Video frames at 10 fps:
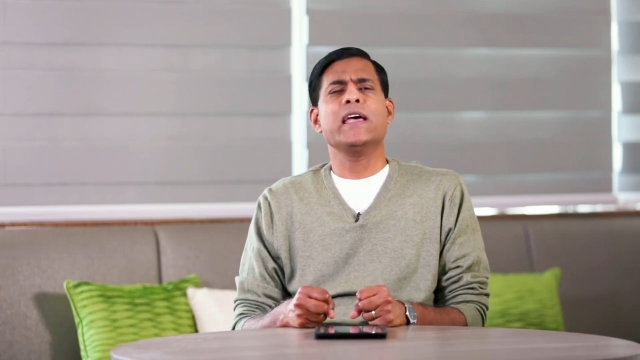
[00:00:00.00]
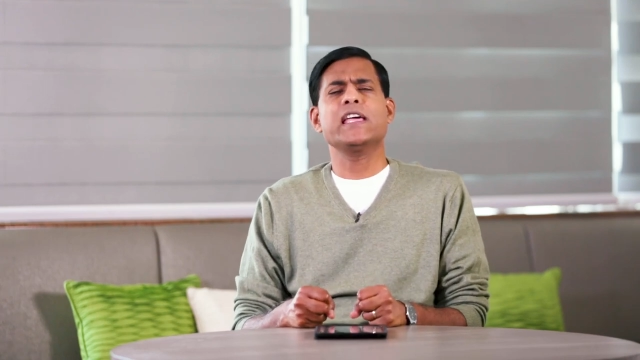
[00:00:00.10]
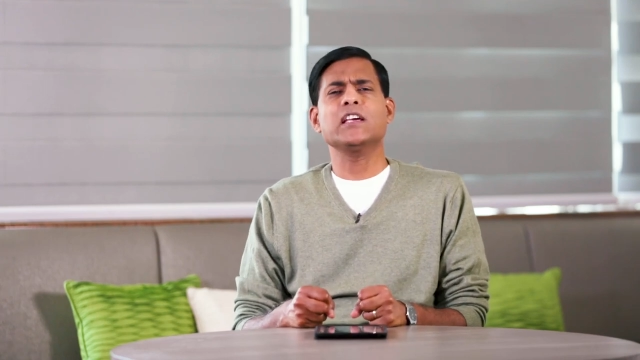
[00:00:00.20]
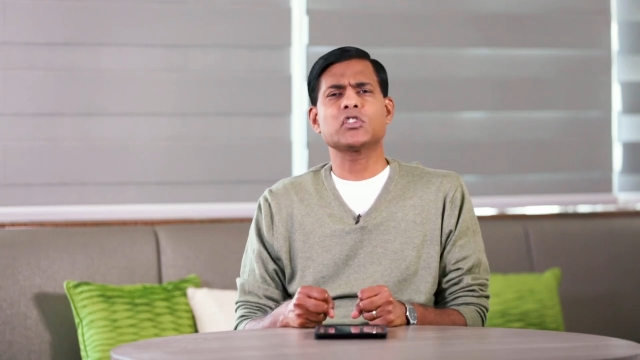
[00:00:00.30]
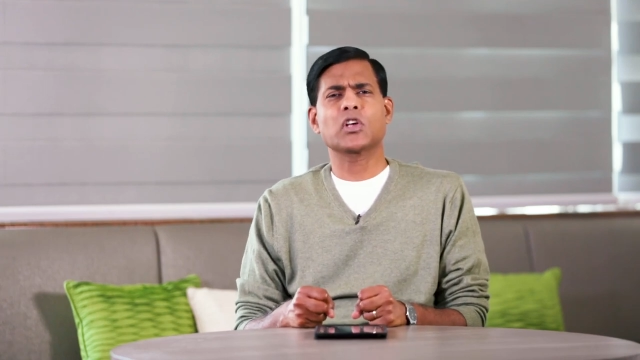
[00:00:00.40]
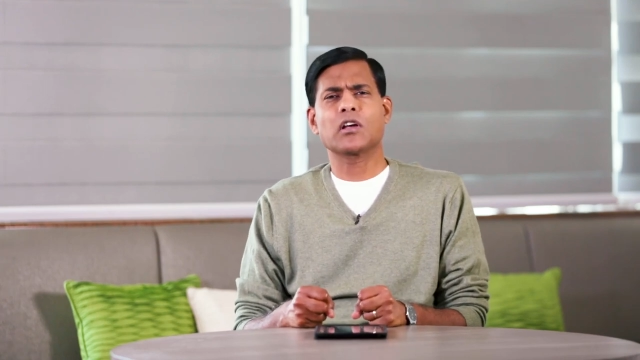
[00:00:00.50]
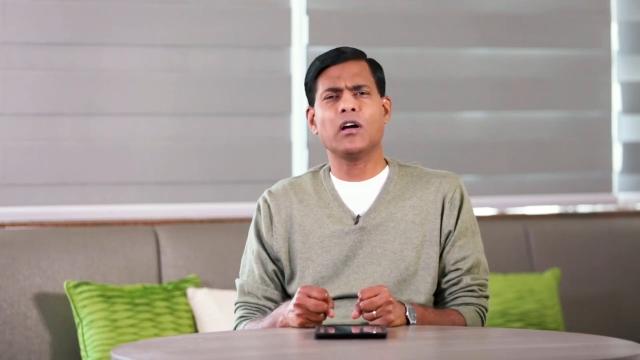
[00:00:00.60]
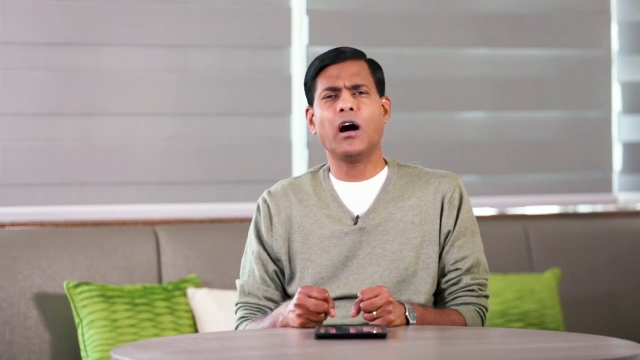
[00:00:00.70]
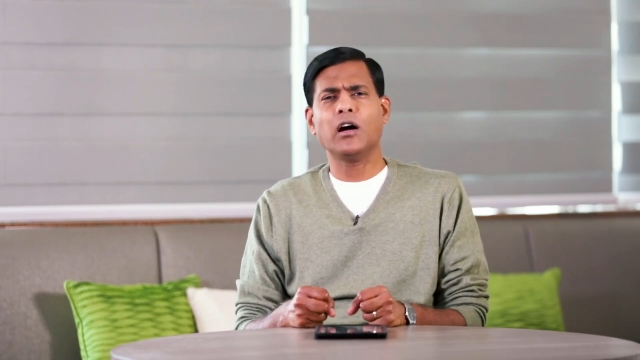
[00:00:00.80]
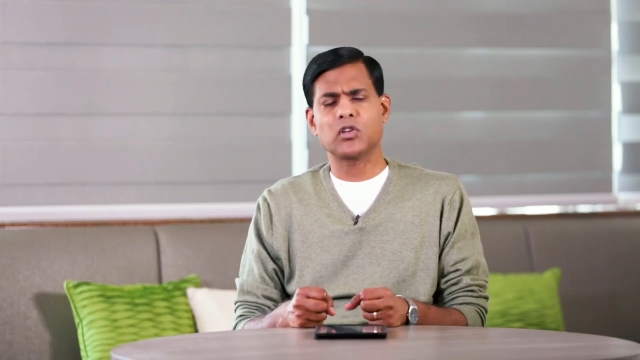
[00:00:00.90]
He is the
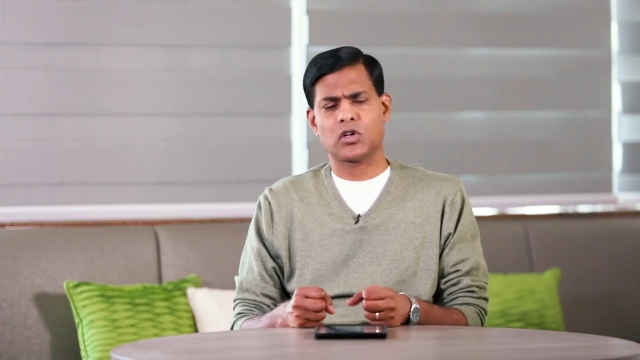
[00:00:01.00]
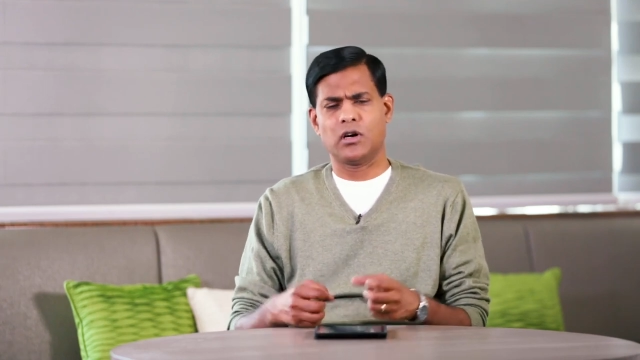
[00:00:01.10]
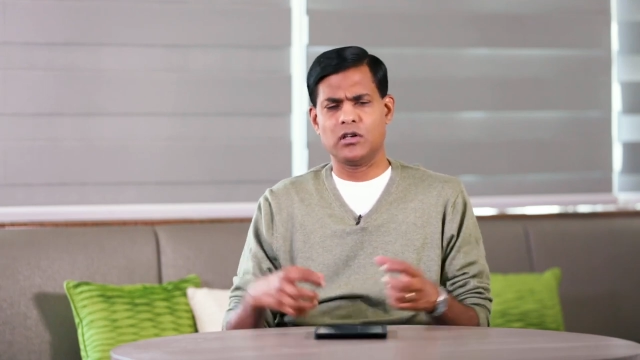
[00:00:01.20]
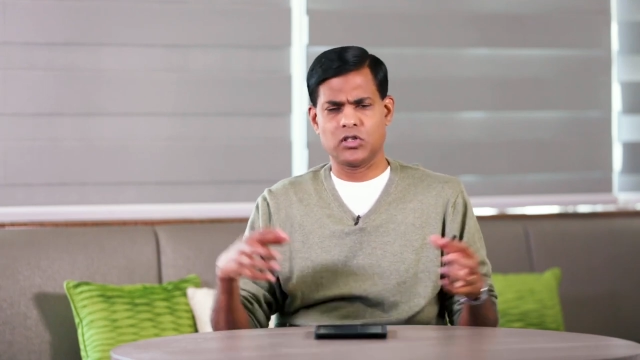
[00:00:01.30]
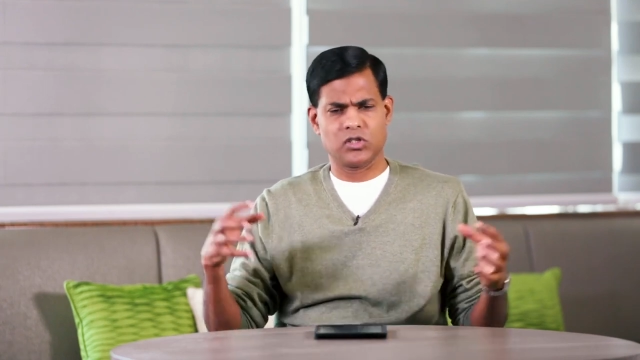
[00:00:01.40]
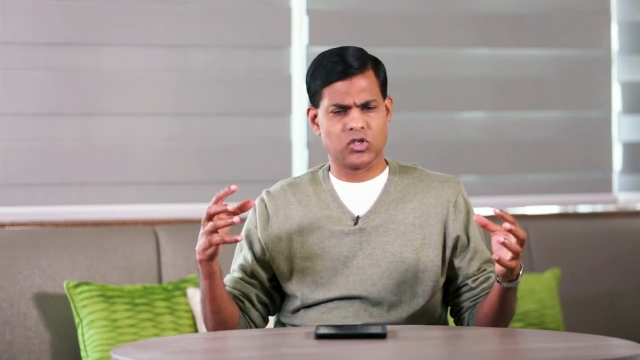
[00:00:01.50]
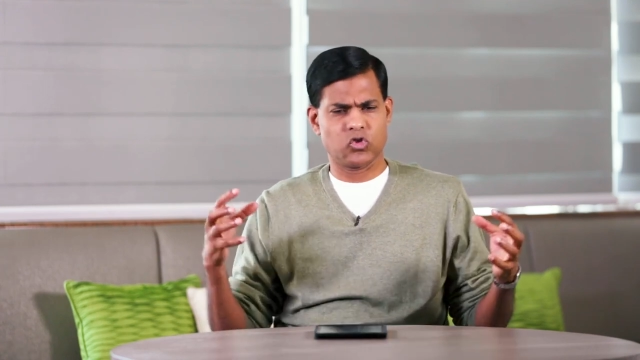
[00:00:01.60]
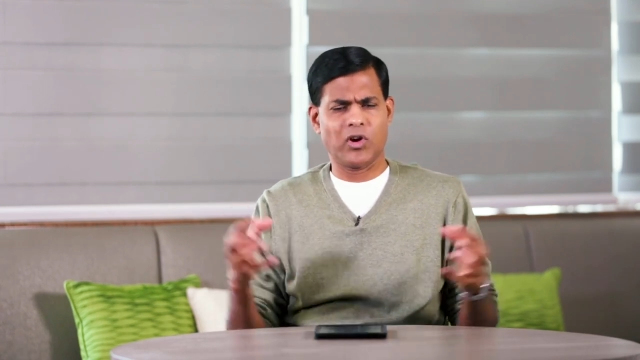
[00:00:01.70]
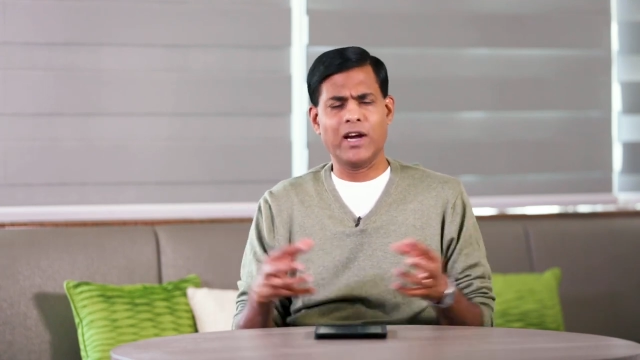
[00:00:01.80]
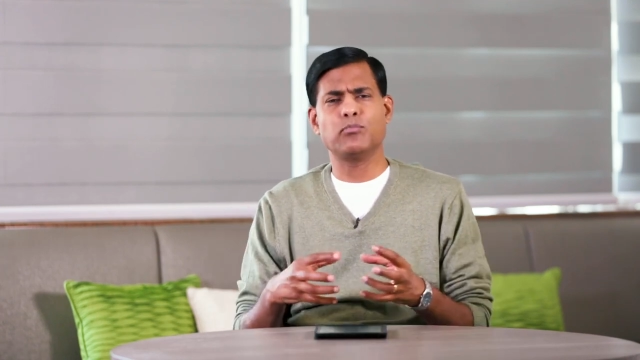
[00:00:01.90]
God who causes the
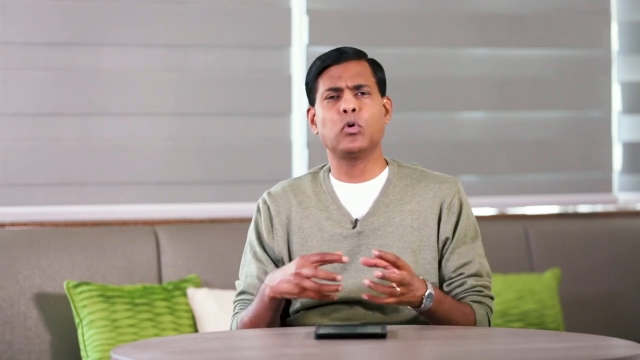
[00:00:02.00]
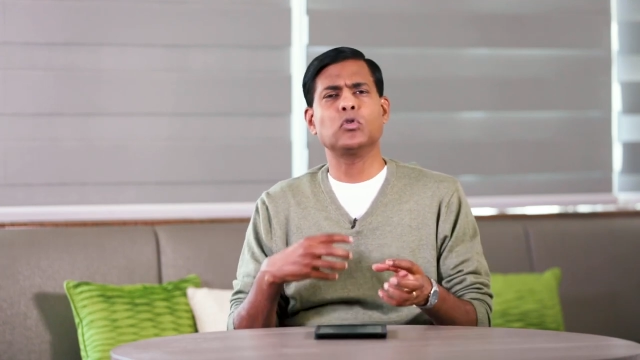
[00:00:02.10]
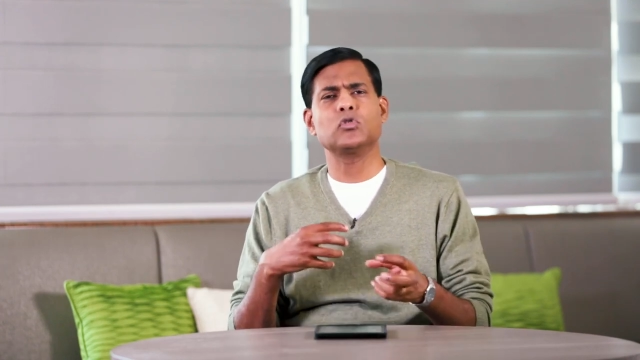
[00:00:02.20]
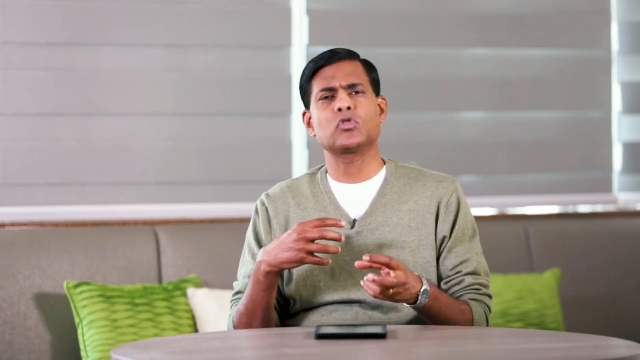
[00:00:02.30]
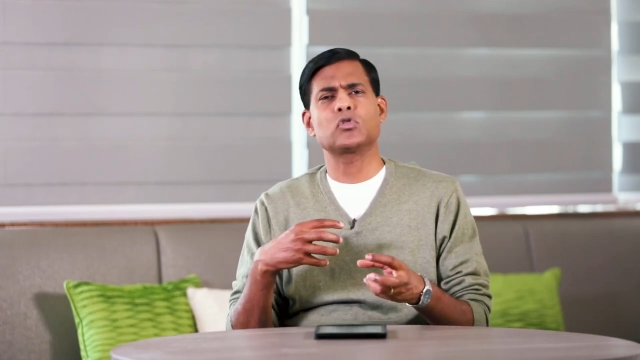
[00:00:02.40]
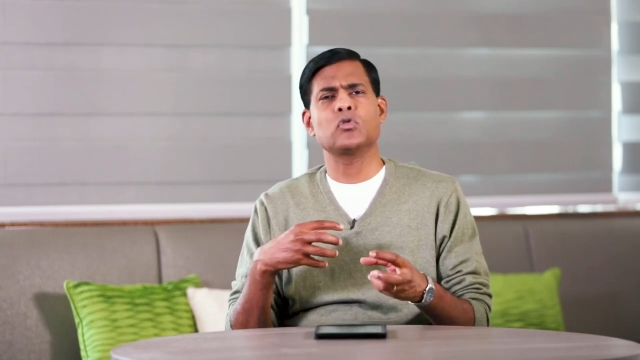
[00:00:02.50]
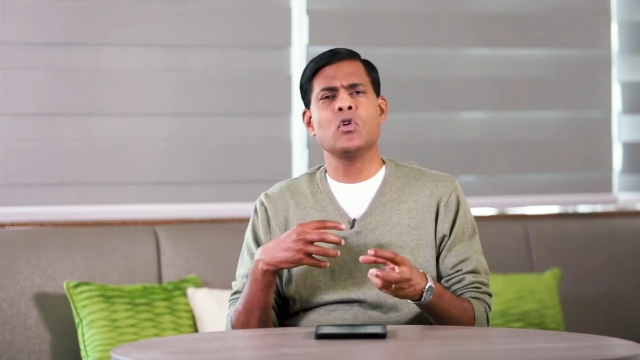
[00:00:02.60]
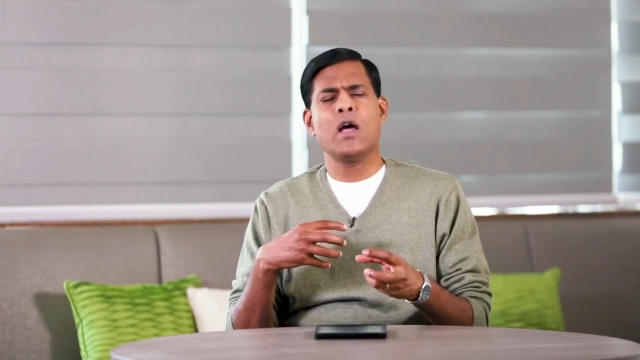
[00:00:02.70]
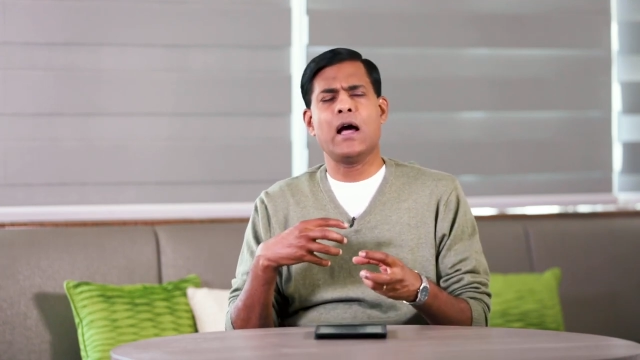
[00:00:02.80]
dry bones to